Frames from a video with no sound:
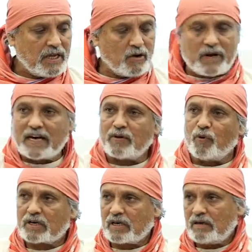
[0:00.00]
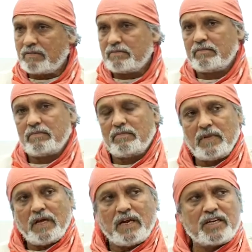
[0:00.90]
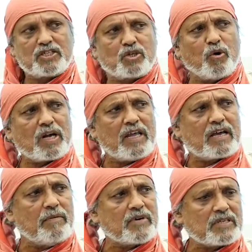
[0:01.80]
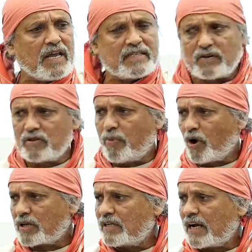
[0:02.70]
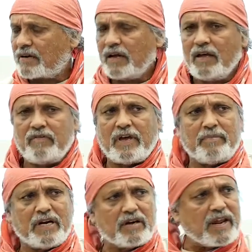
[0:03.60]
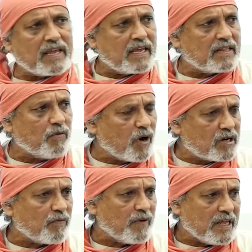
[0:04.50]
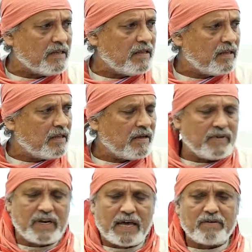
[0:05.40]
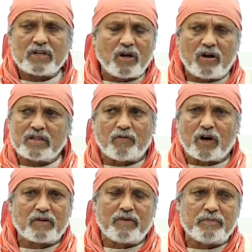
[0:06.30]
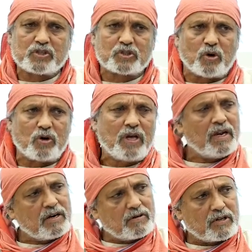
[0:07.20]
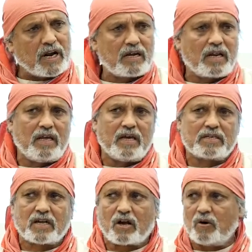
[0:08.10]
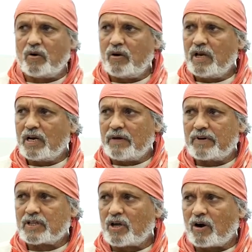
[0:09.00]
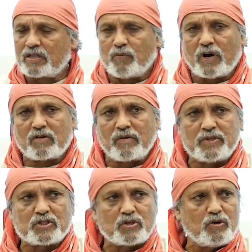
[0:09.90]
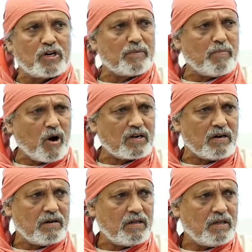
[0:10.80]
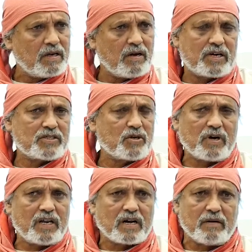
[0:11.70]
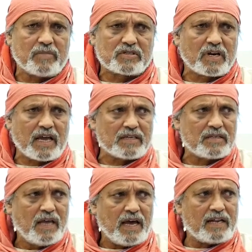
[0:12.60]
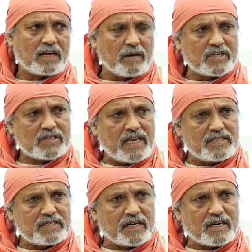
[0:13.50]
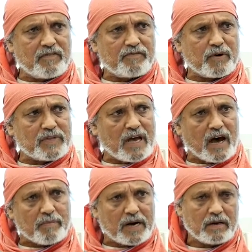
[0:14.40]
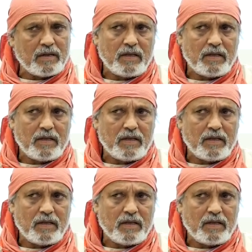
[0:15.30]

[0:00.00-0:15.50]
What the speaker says: Look at the water. It is totally commercialized now. The bottle that we have been drinking, the waterway, we never thought the water will be sold 30 years ago. Never thought the water will be sold in a bottle. Now it is totally commercialized. And the commercialization comes from the urban.